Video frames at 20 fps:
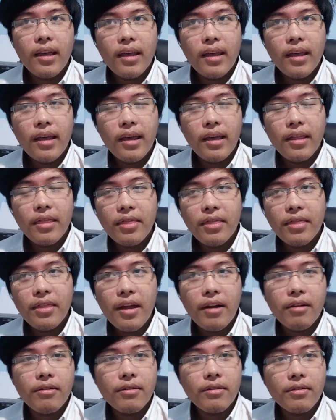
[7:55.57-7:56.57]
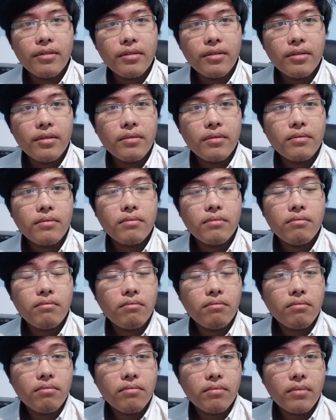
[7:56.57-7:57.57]
in their
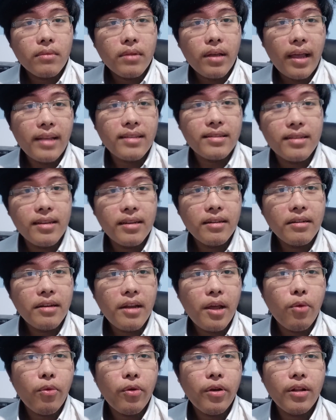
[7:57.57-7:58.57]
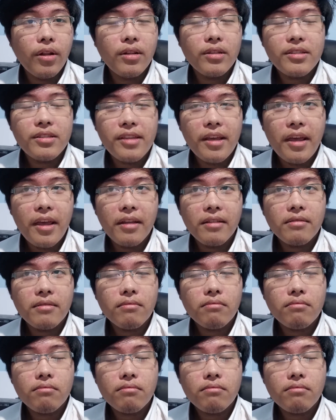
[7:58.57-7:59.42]
accent, they will say it